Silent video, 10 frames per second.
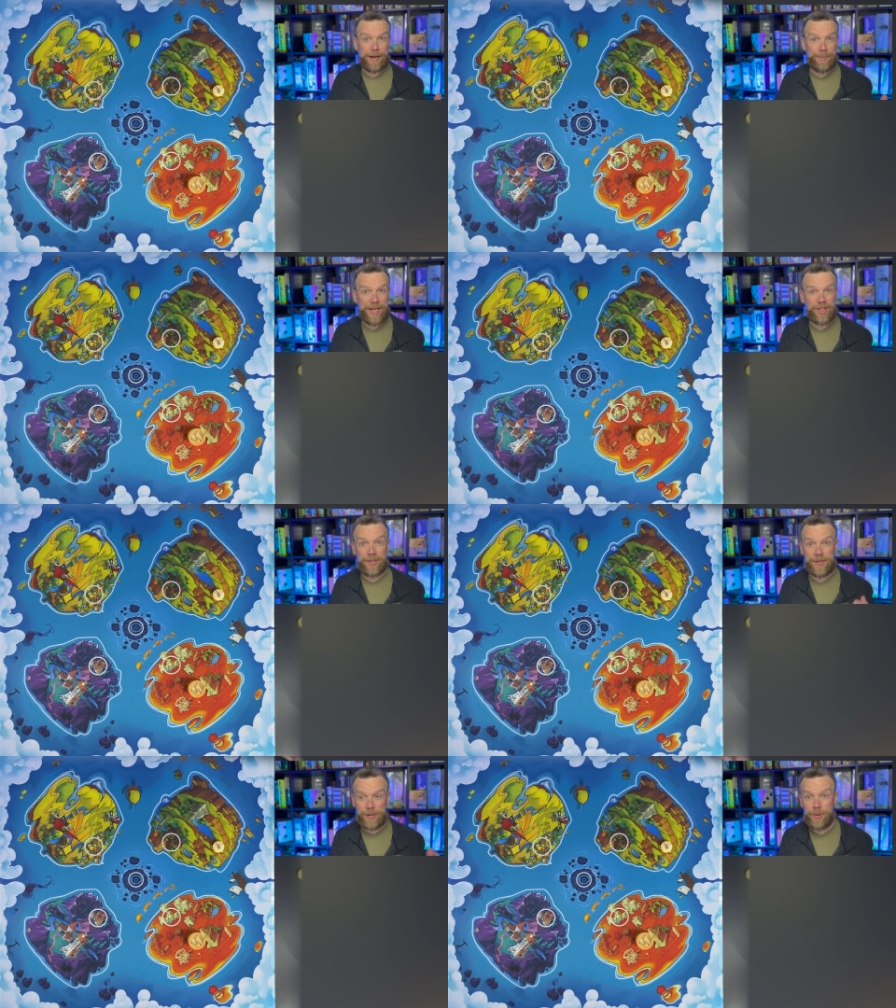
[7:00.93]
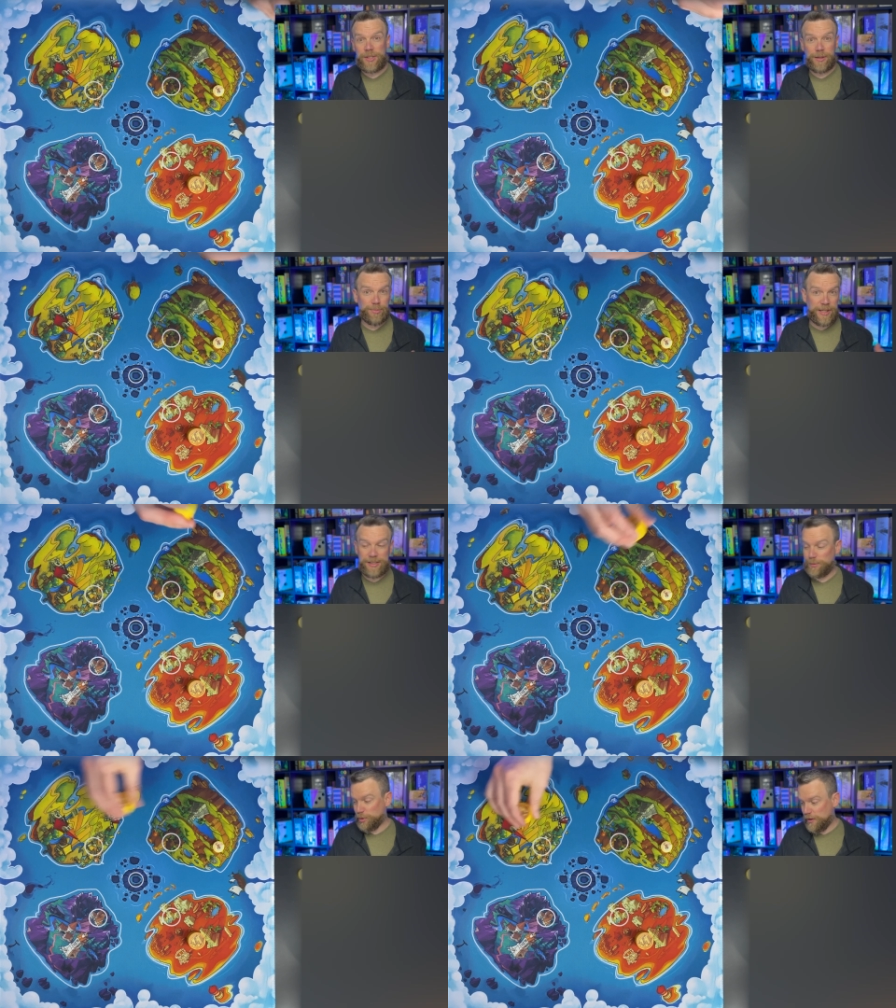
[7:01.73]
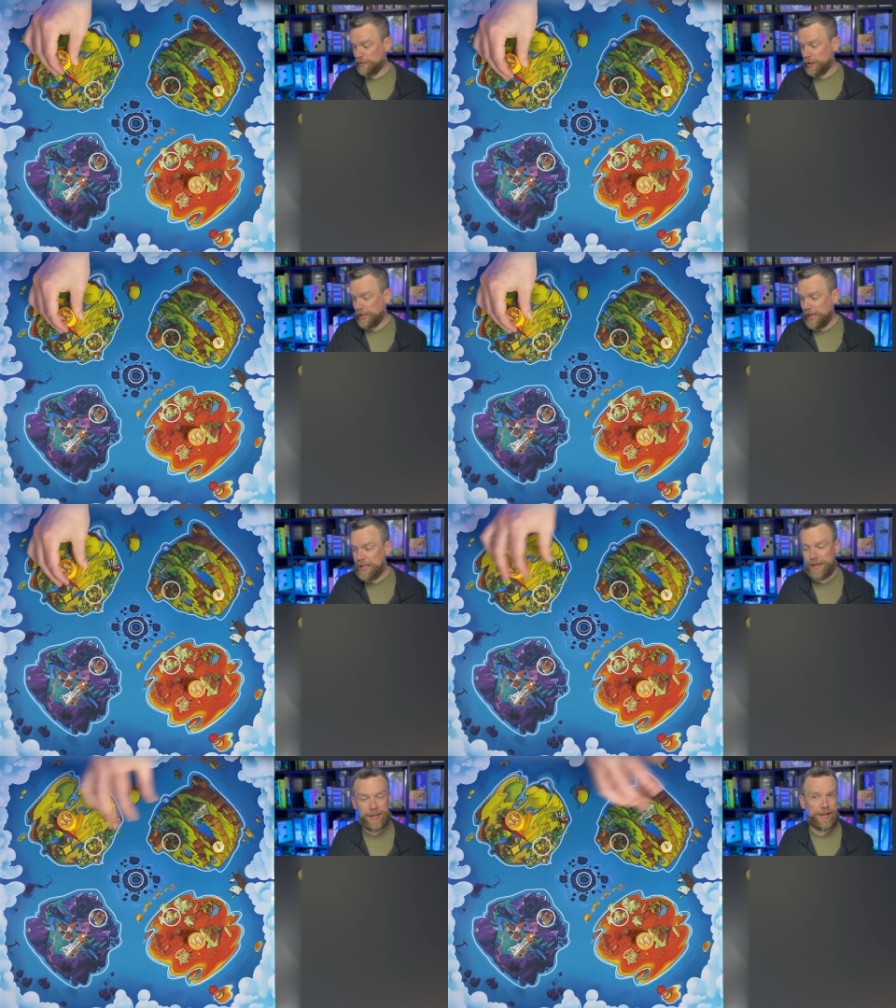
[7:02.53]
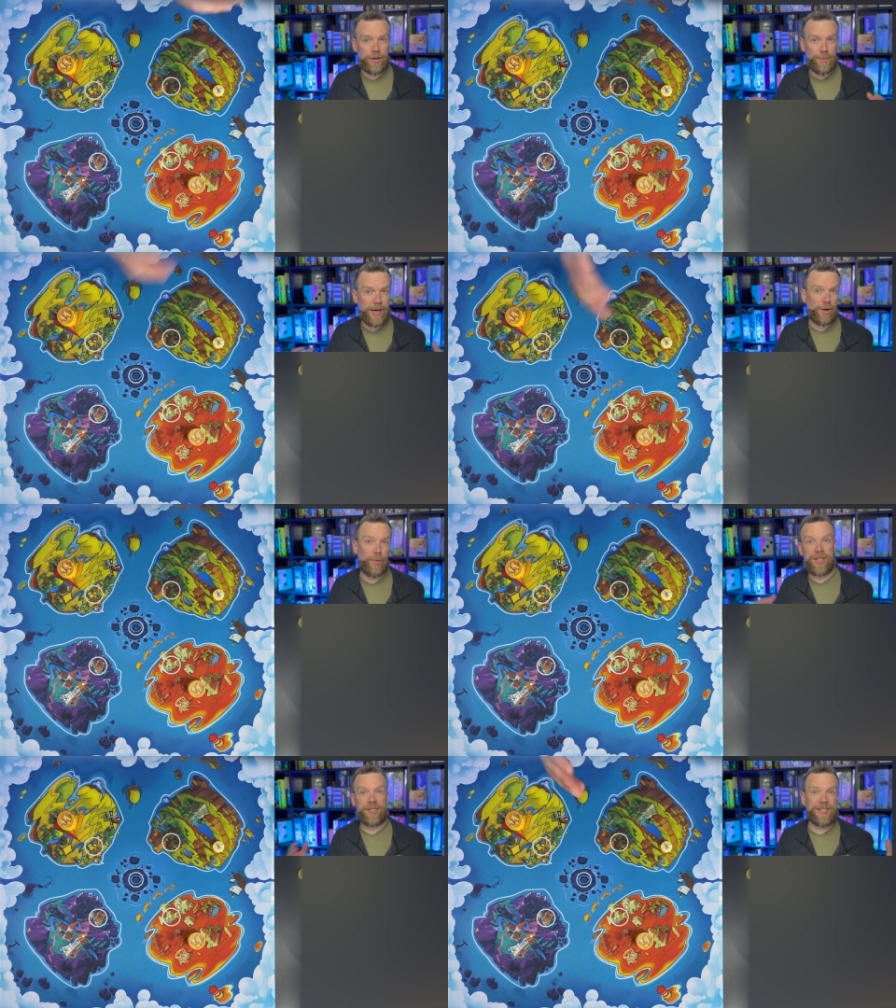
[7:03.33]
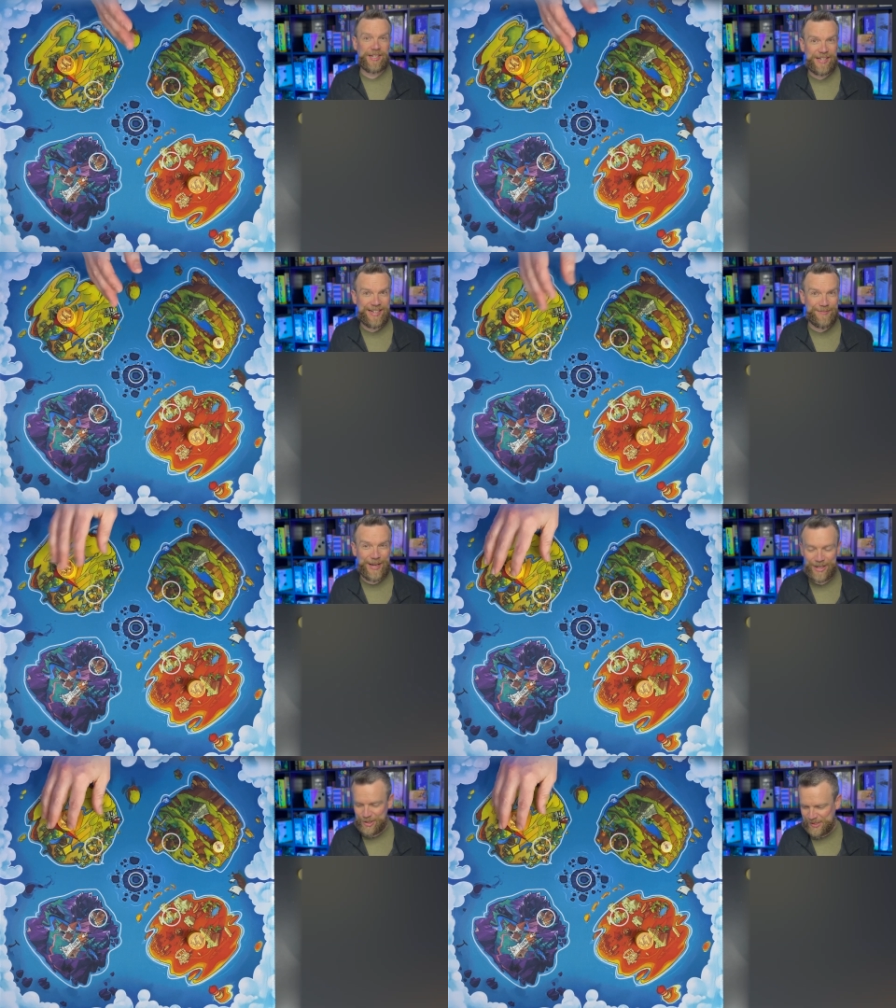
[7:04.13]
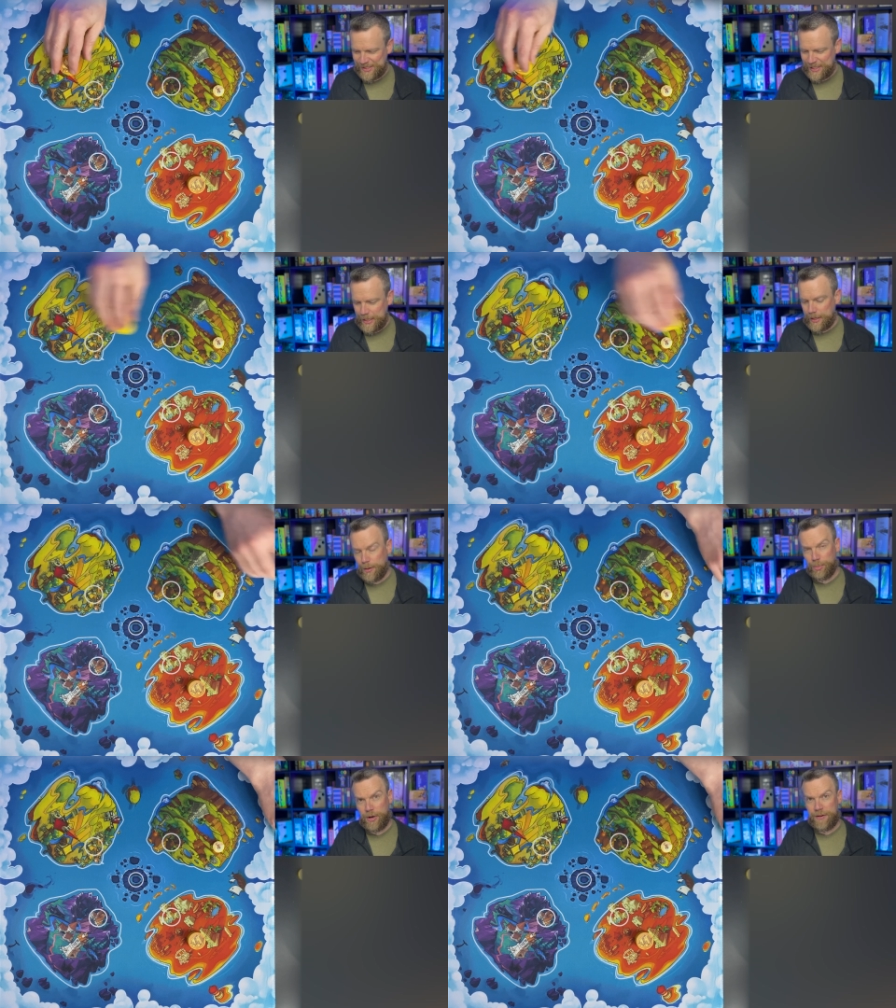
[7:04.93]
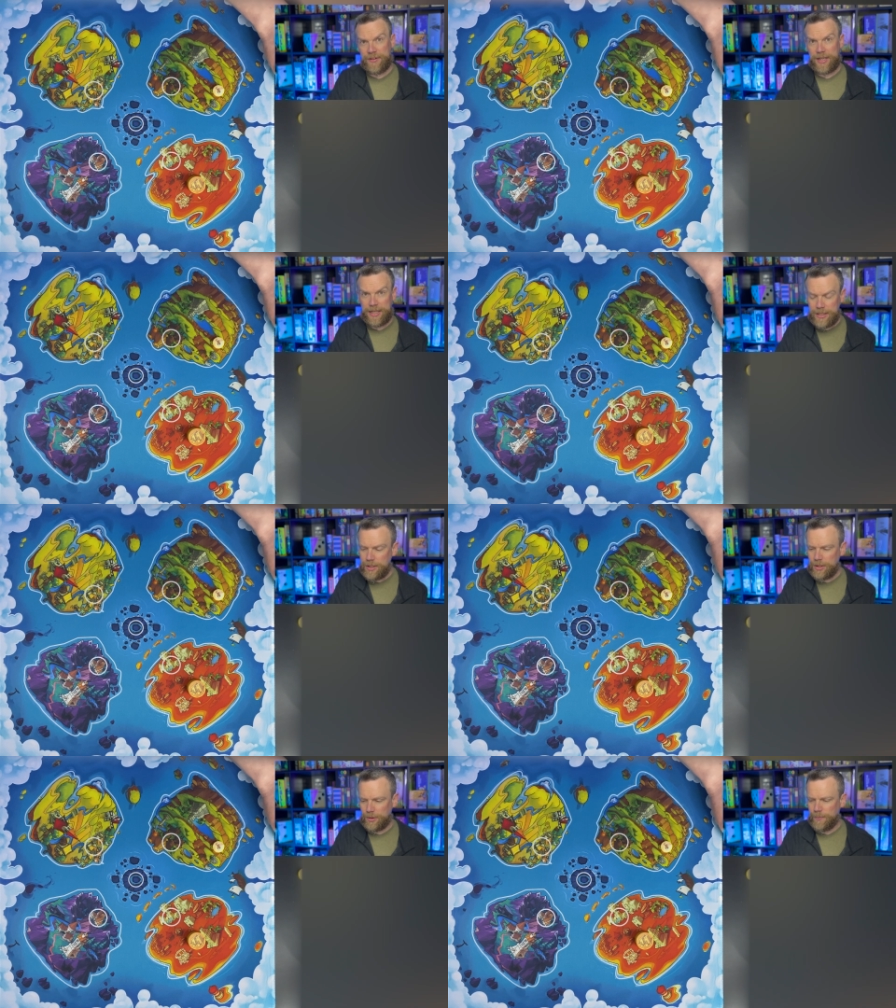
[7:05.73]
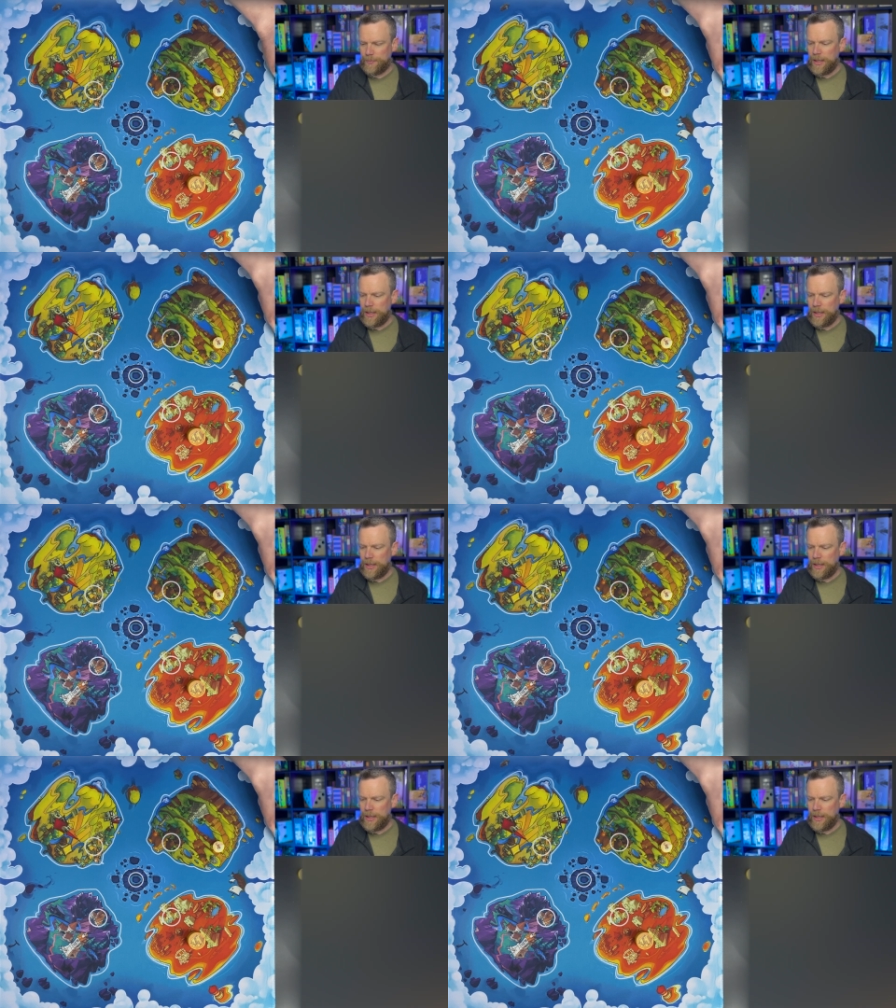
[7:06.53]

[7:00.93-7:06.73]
I mentioned Zeus can place his profit on any island, no matter which city he manages to get a profit into.